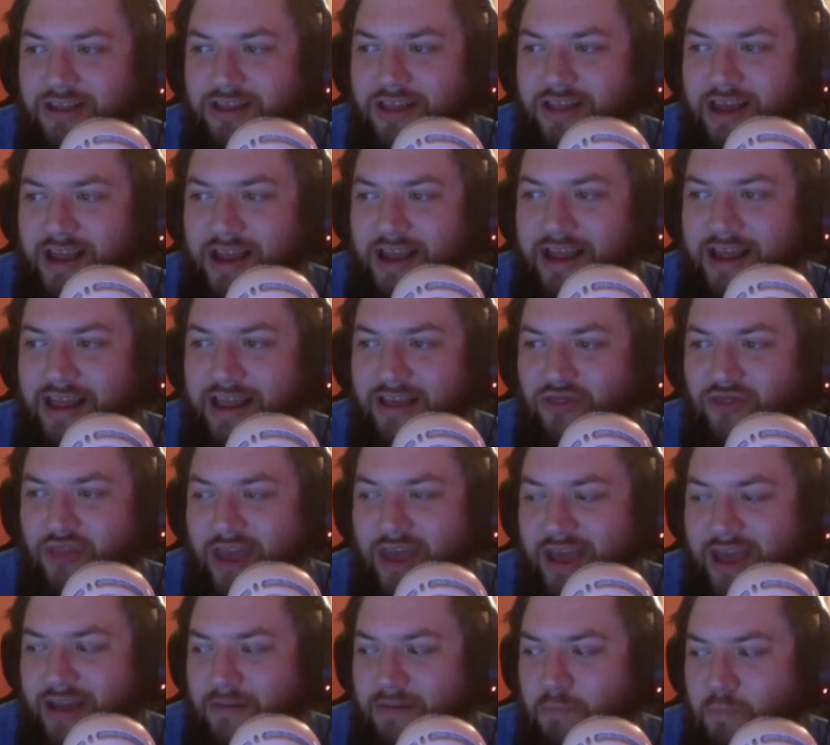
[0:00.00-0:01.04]
Like, I get
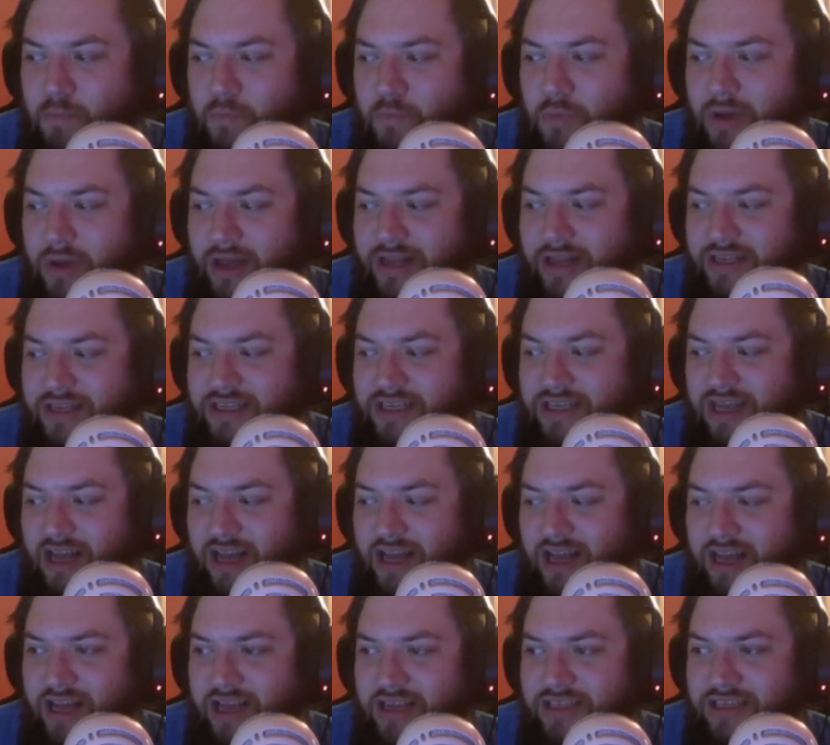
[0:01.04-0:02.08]
that but
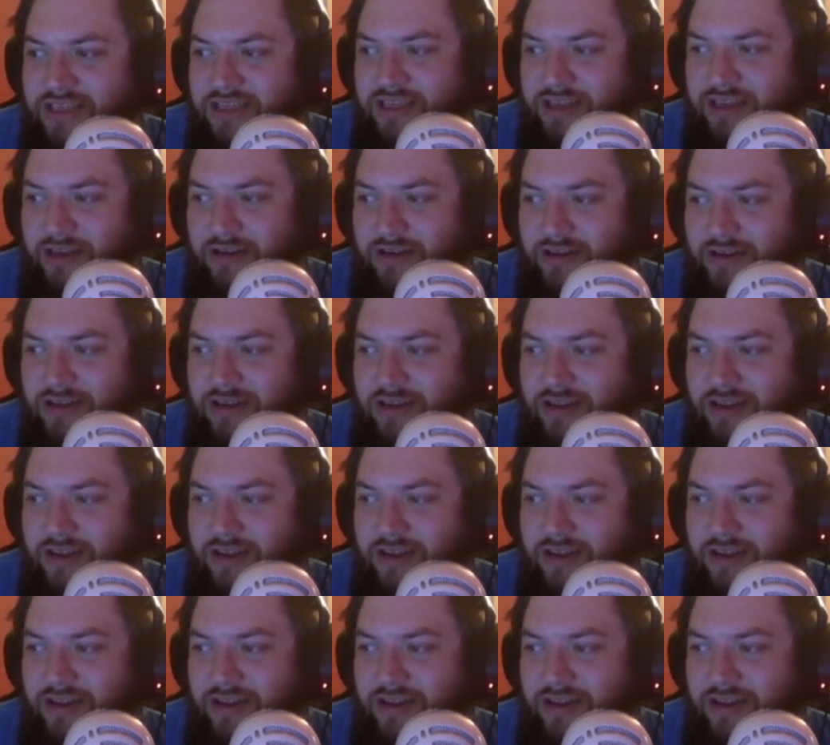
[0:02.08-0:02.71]
uh, still,